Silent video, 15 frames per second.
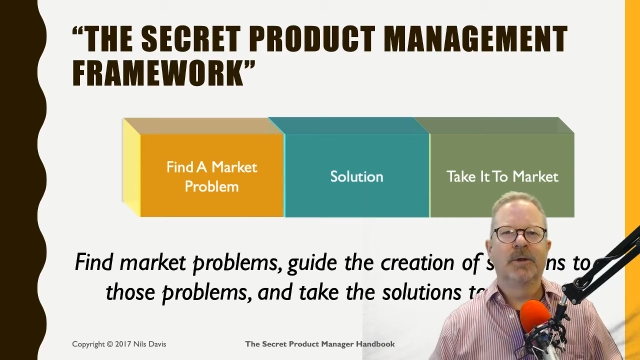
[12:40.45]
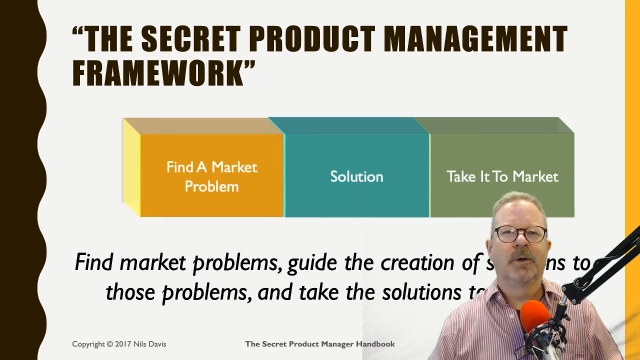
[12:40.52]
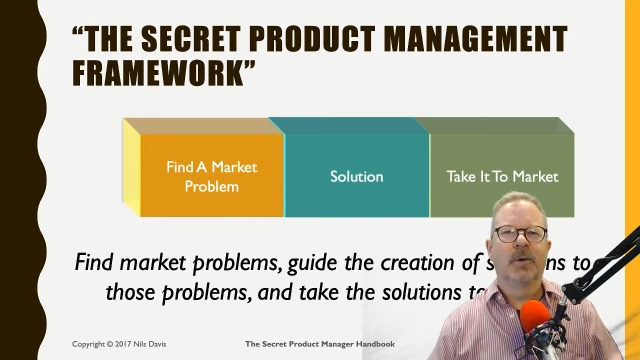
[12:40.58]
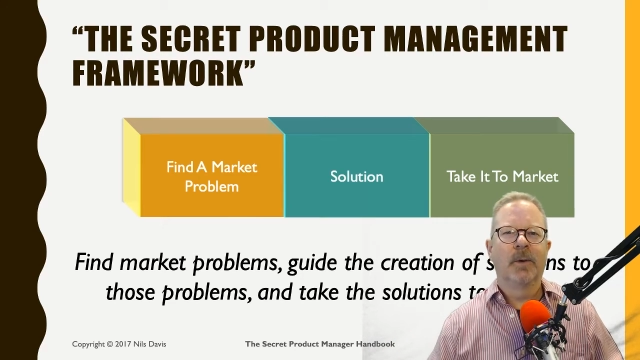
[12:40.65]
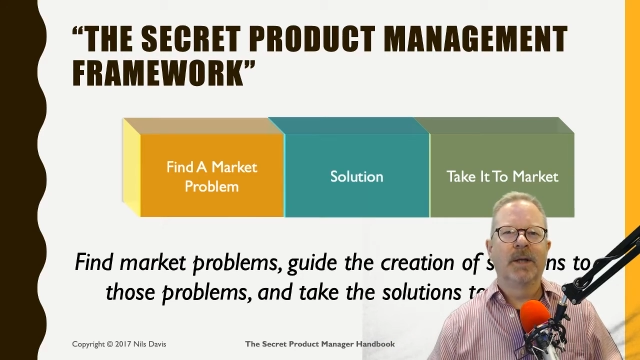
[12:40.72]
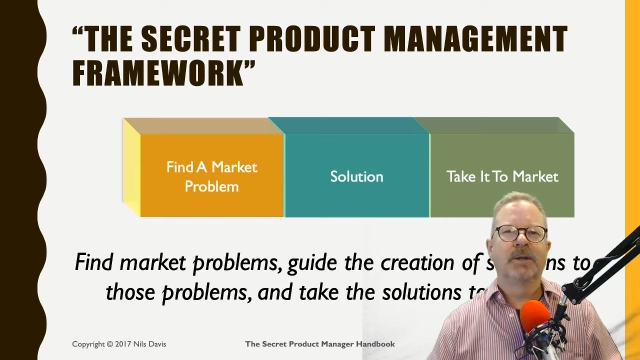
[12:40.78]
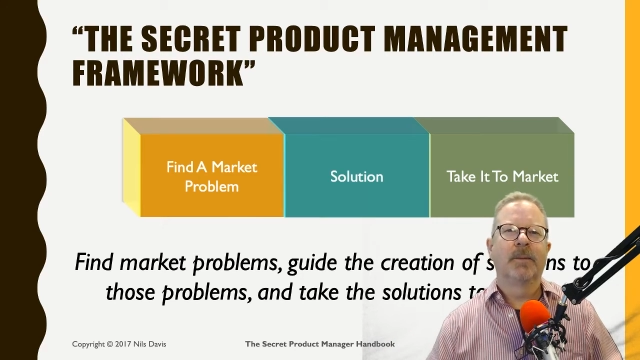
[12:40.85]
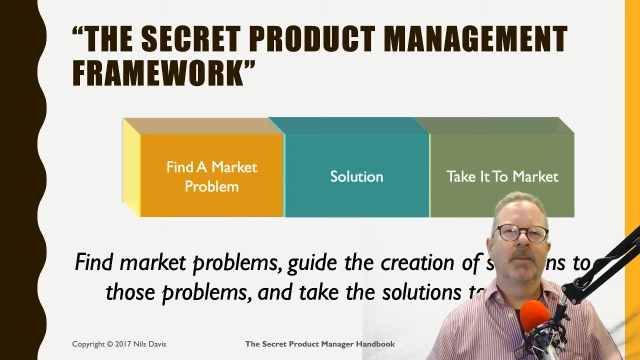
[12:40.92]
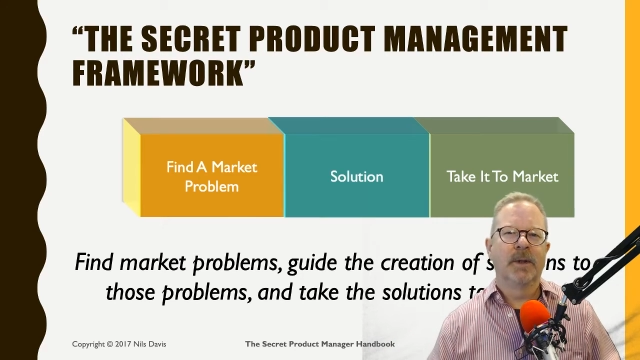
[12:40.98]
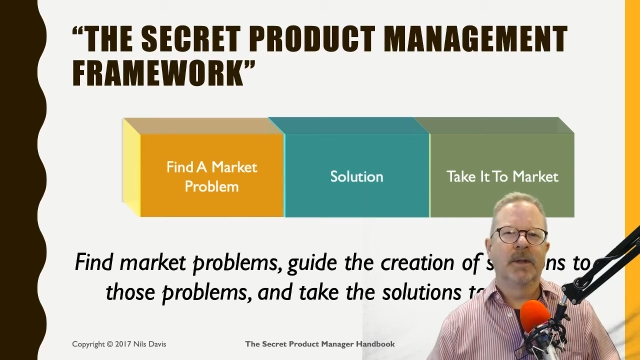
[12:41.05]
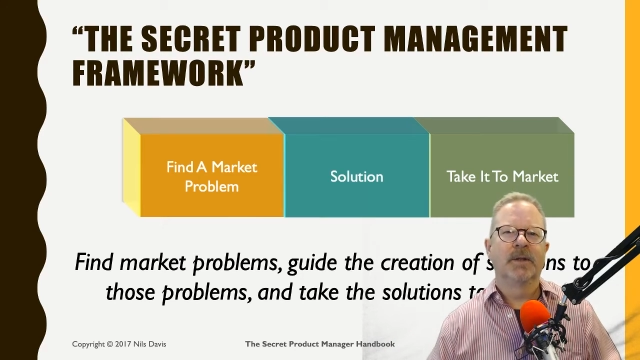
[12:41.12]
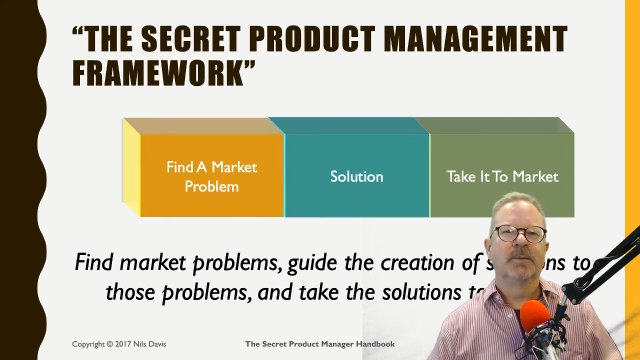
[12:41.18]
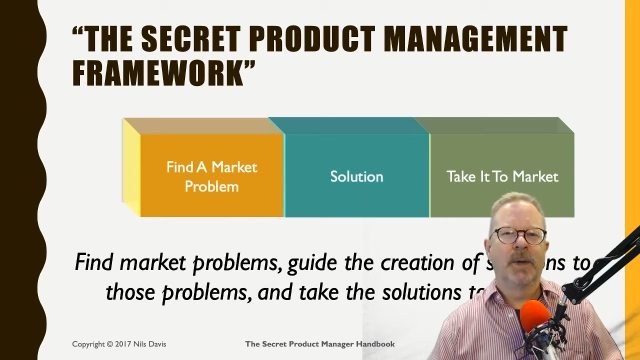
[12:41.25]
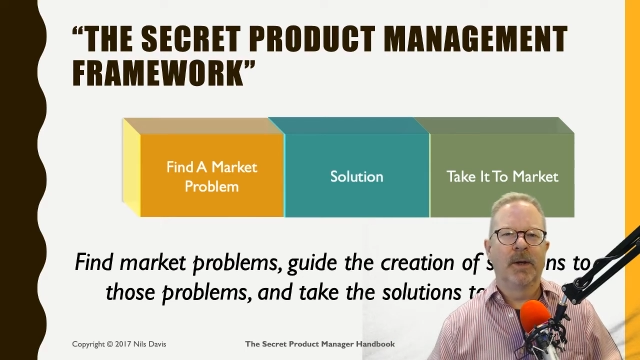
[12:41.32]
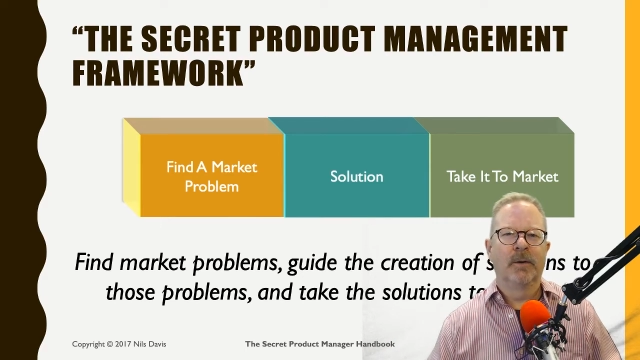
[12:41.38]
to create something
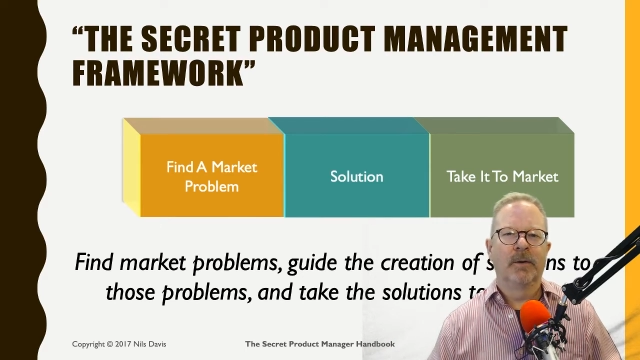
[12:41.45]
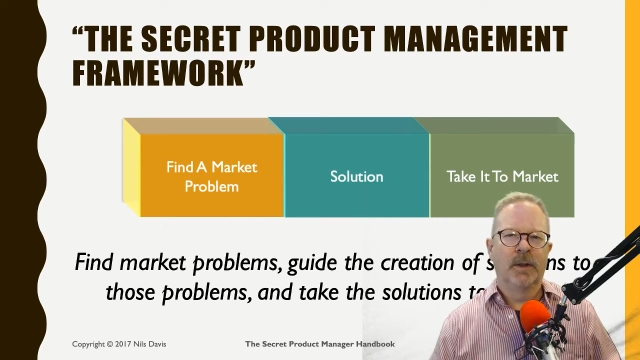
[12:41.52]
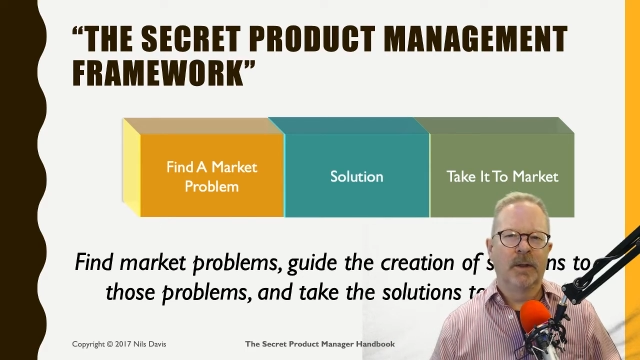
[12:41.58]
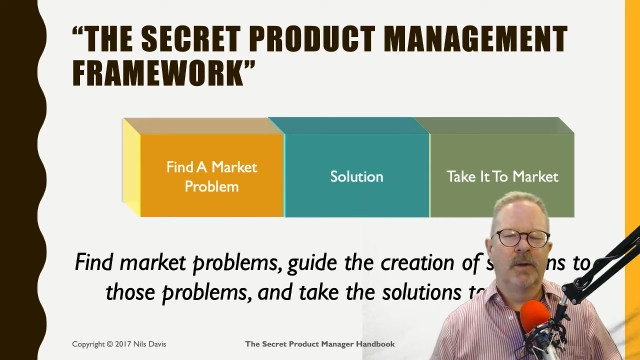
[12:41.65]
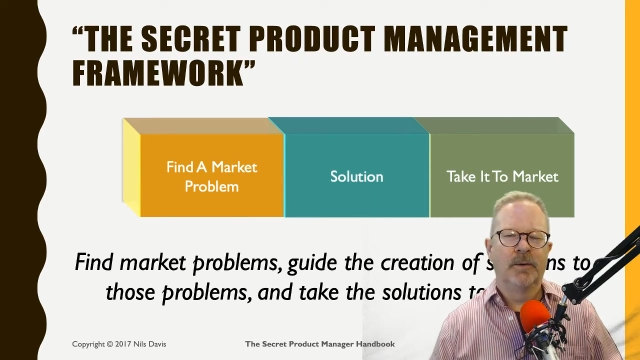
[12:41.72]
that's better than